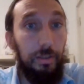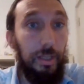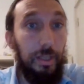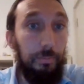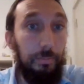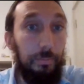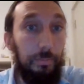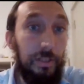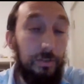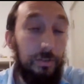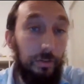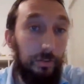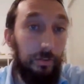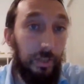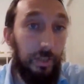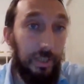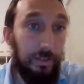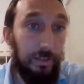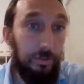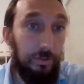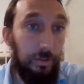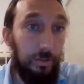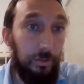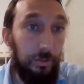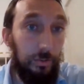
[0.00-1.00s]
that means on
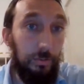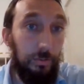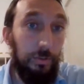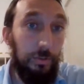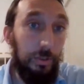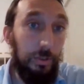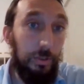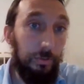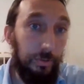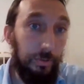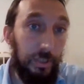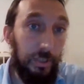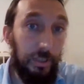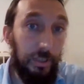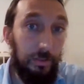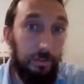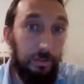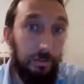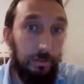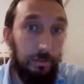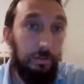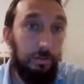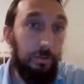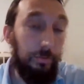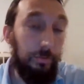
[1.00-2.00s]
day two you read
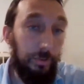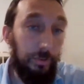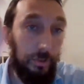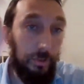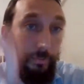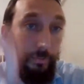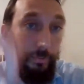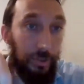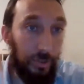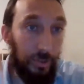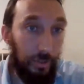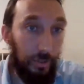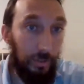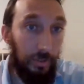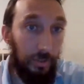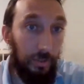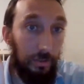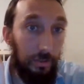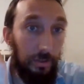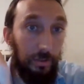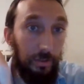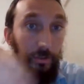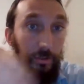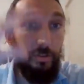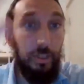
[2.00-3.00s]
Uviyom
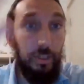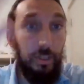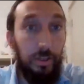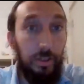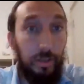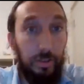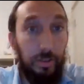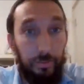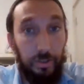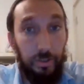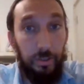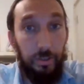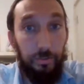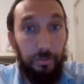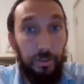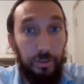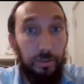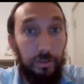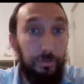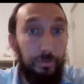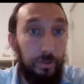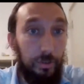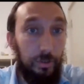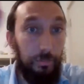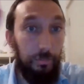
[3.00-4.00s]
Hasheni, and on day three you
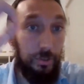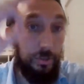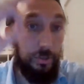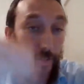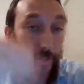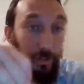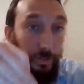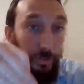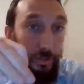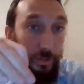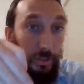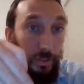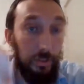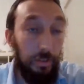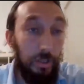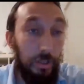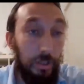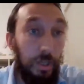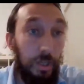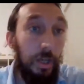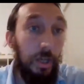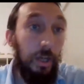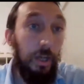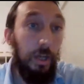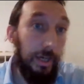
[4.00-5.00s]
read Uviyom Hashlishi,
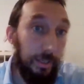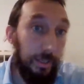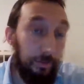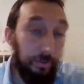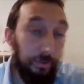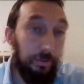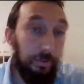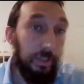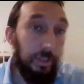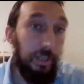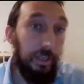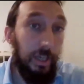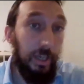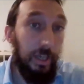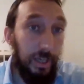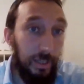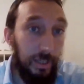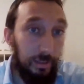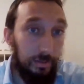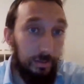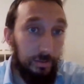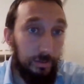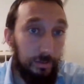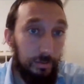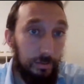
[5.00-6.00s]
and on day
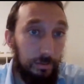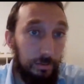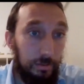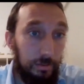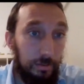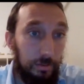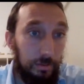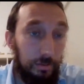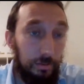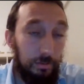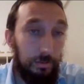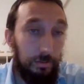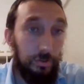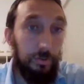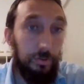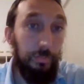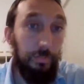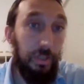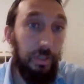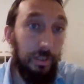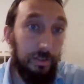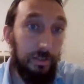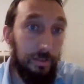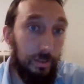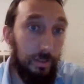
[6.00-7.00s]
eight,
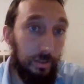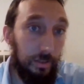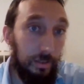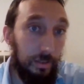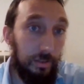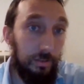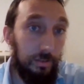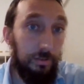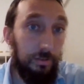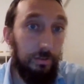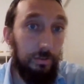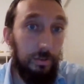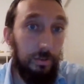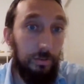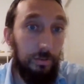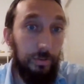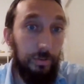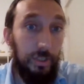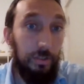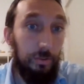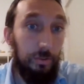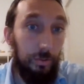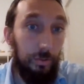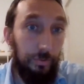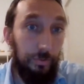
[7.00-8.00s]
Shemini Atzeret, you
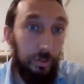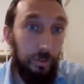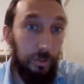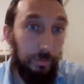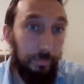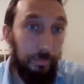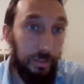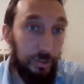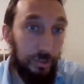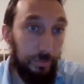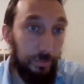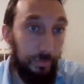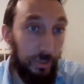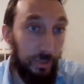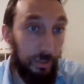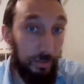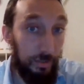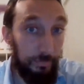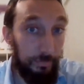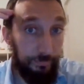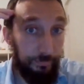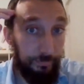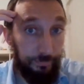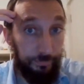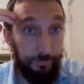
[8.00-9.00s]
read Uviyom
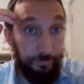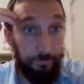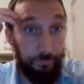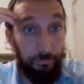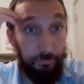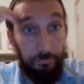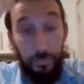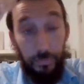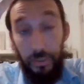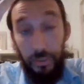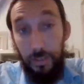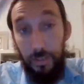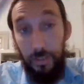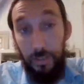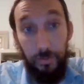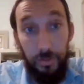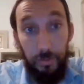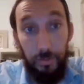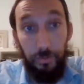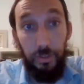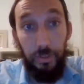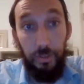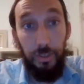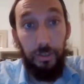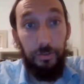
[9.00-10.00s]
Hashmini. And that's
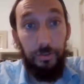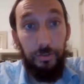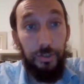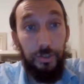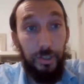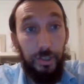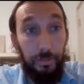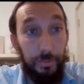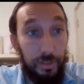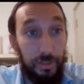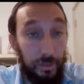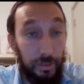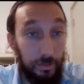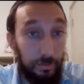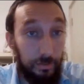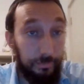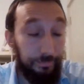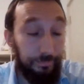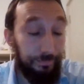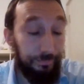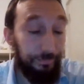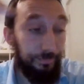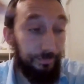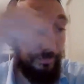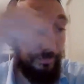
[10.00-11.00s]
also what the Yerushalmi says.